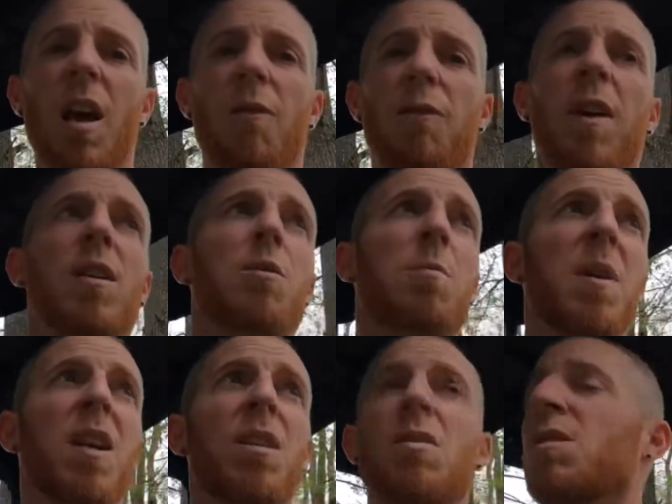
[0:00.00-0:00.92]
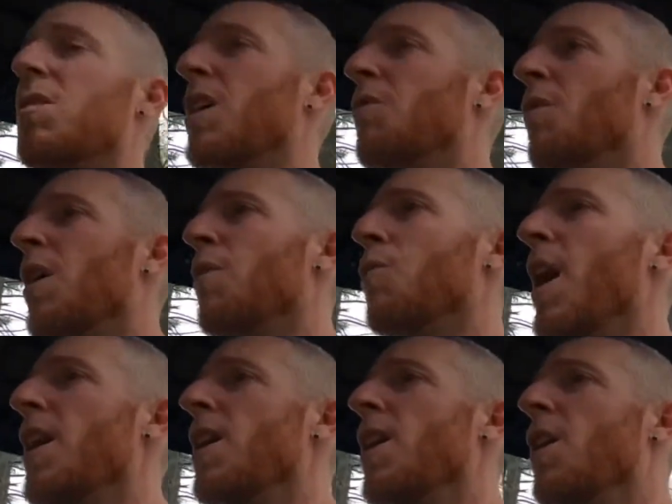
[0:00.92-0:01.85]
fixed because it's getting ready to
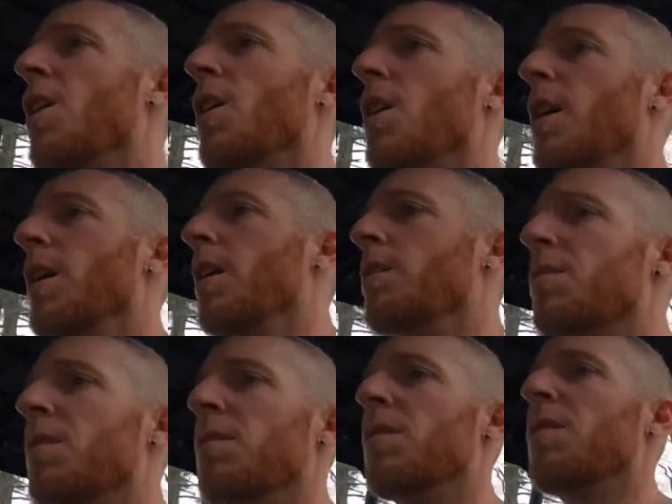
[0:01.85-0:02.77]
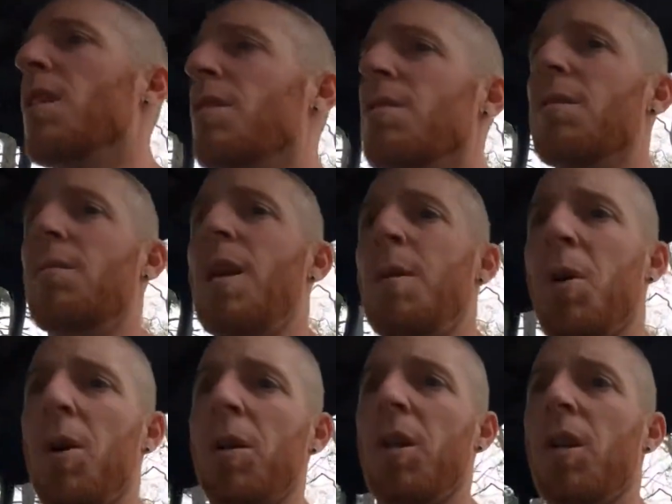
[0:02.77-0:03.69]
rain here, and since it doesn't get
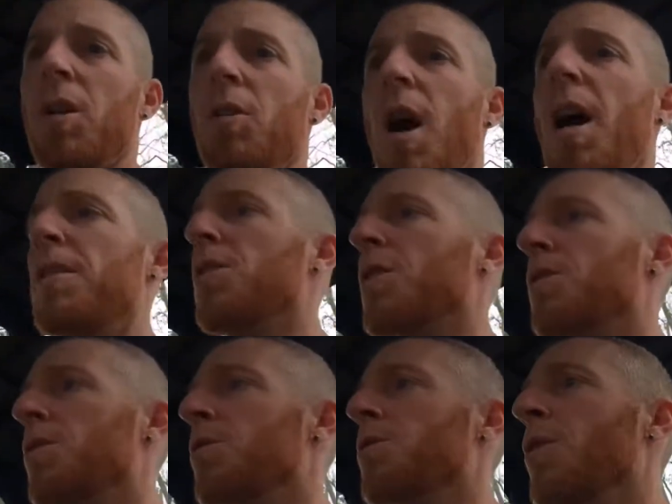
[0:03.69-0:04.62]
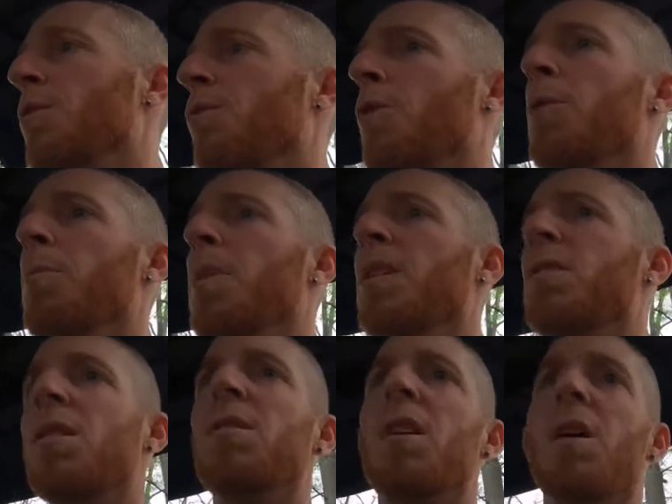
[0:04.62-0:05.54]
parked in the garage because there's no room and it
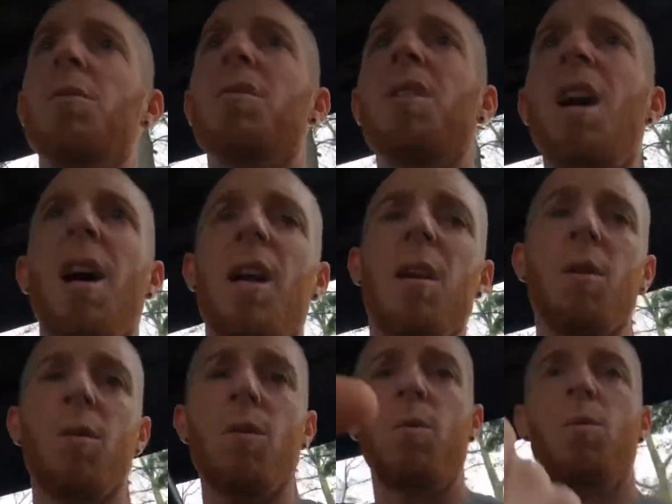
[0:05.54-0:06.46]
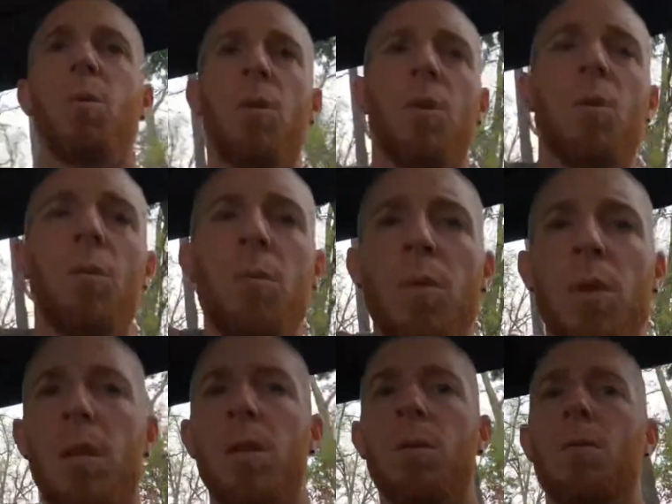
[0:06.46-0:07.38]
sits outside, oh,
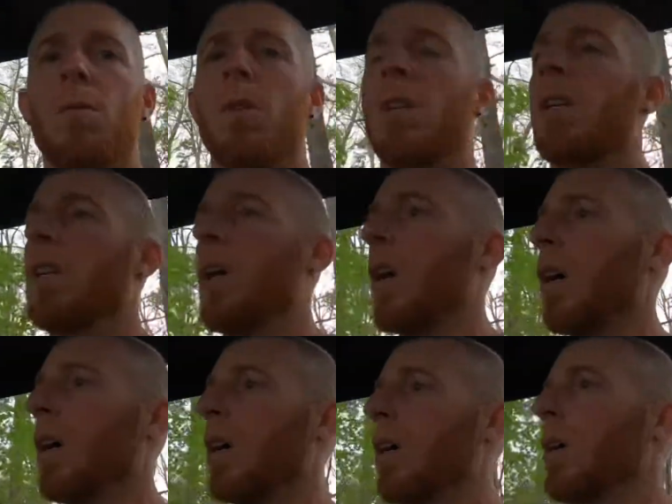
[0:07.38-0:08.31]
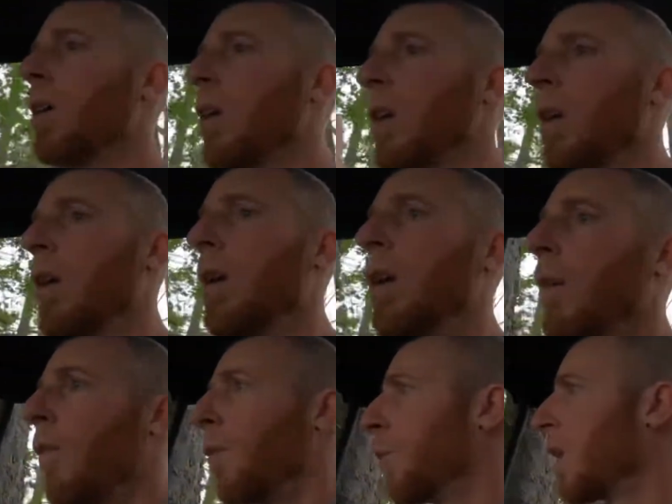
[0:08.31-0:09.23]
hit that.
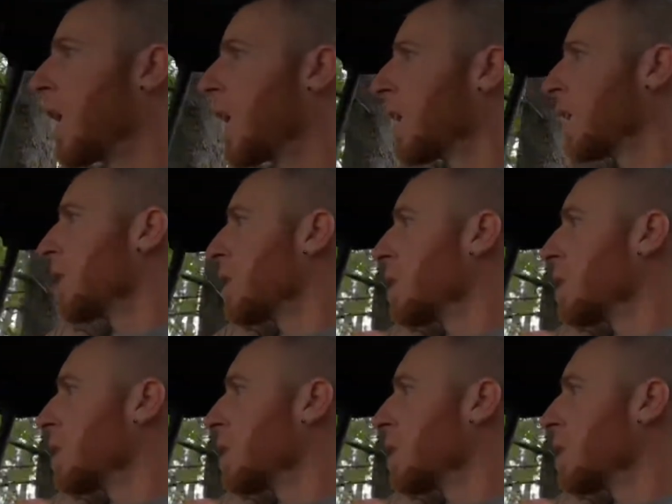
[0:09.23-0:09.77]
We got to get that